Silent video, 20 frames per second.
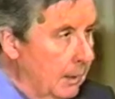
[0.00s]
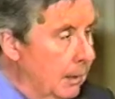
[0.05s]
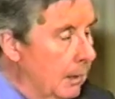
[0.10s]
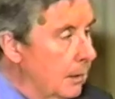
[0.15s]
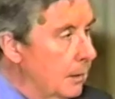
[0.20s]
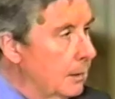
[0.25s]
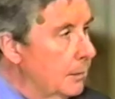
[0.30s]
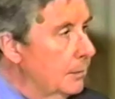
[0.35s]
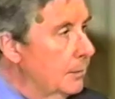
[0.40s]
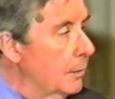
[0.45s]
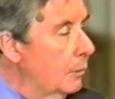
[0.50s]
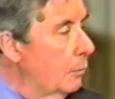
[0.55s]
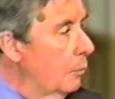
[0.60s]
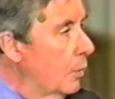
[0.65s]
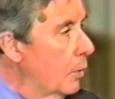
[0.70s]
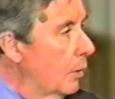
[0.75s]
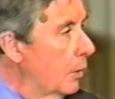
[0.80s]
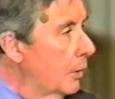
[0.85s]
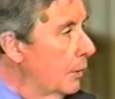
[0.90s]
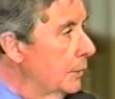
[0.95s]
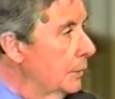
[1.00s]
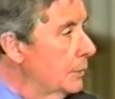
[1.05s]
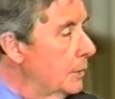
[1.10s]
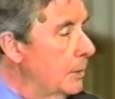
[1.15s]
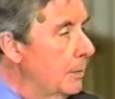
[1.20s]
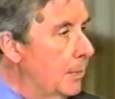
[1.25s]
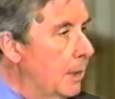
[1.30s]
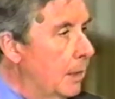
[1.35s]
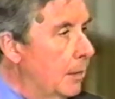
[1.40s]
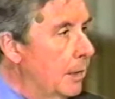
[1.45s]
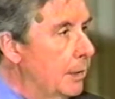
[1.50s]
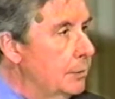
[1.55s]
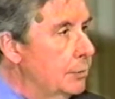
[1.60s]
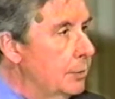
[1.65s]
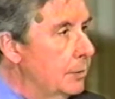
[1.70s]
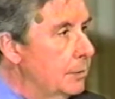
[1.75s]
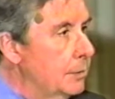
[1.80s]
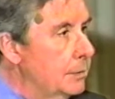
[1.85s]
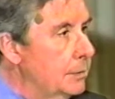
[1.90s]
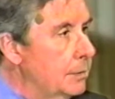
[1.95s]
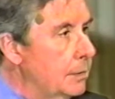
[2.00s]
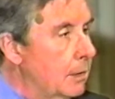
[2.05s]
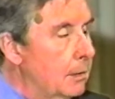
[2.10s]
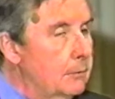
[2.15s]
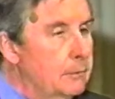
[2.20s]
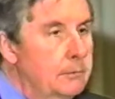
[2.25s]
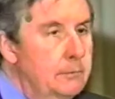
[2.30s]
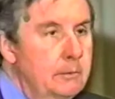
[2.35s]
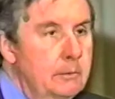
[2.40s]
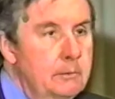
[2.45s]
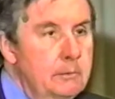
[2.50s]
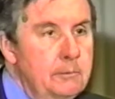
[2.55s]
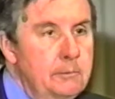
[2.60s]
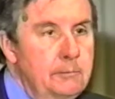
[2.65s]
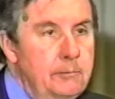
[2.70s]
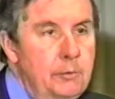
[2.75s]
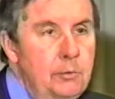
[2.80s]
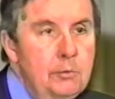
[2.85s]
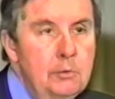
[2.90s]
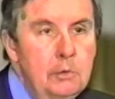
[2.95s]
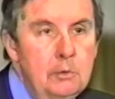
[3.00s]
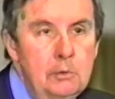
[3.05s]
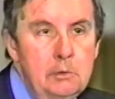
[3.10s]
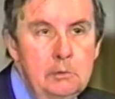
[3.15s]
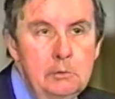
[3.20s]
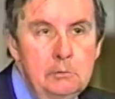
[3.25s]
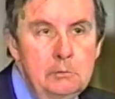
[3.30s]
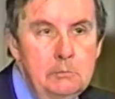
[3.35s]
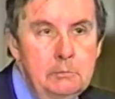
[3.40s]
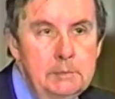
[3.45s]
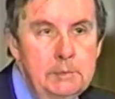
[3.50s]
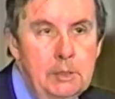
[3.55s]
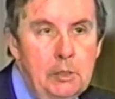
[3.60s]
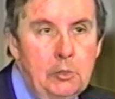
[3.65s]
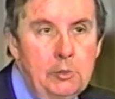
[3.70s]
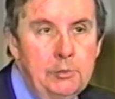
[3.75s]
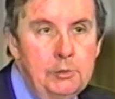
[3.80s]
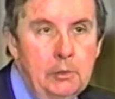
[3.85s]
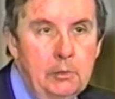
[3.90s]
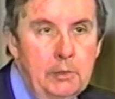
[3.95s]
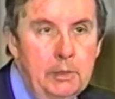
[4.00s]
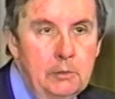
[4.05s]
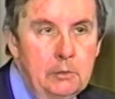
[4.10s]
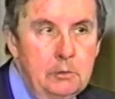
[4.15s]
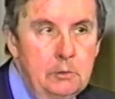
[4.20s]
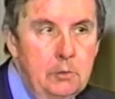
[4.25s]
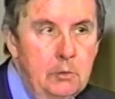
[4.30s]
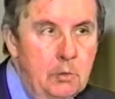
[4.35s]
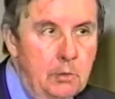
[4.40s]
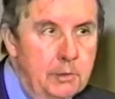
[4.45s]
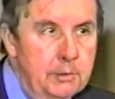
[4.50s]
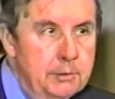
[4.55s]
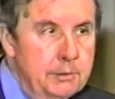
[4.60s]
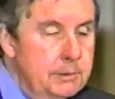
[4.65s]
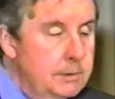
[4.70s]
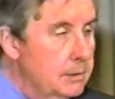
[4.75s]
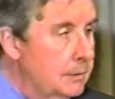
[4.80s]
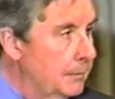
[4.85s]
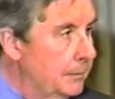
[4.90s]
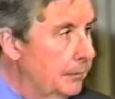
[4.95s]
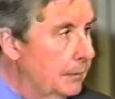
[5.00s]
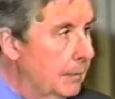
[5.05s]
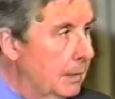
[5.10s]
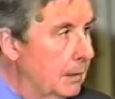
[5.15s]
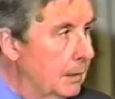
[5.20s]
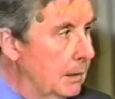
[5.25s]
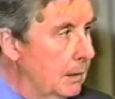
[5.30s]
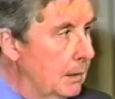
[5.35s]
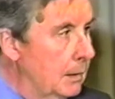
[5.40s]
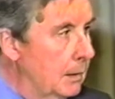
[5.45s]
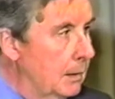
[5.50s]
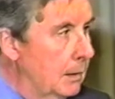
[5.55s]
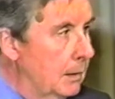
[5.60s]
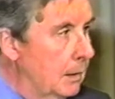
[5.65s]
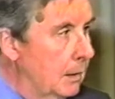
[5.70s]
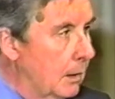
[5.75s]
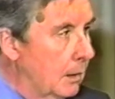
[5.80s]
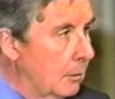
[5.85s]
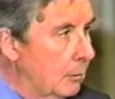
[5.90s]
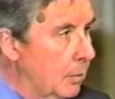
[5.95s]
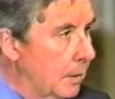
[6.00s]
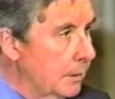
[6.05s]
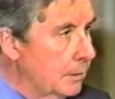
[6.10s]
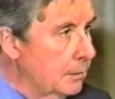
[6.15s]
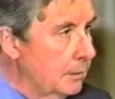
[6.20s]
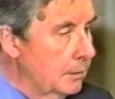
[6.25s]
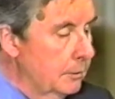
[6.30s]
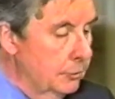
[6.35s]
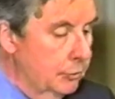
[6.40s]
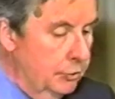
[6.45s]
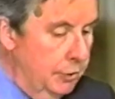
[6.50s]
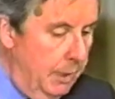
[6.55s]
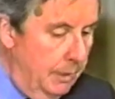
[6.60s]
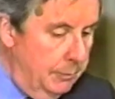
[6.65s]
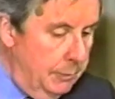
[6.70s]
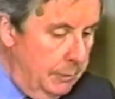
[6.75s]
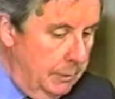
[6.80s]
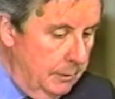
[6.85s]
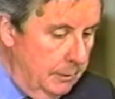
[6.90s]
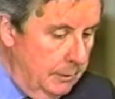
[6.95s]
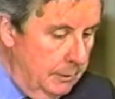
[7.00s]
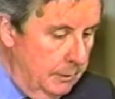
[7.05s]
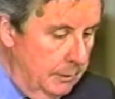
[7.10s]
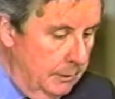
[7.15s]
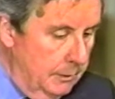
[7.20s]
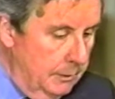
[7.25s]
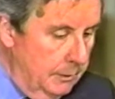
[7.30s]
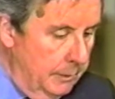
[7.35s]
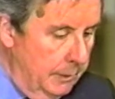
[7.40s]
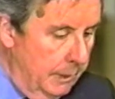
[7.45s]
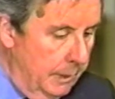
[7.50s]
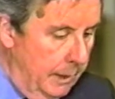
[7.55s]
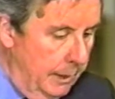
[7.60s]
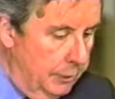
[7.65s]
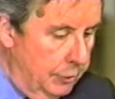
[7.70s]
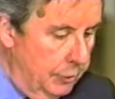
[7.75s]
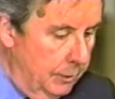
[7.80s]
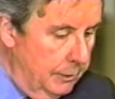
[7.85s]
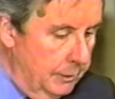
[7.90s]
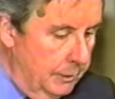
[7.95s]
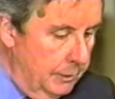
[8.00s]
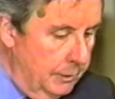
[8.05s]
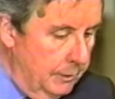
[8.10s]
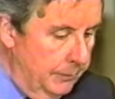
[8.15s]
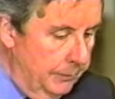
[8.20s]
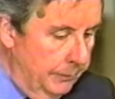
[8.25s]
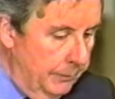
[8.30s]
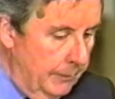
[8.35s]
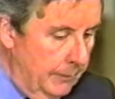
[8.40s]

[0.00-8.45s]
Uh, the wars, the marriages of feudal territorial lords are what shaped the nations.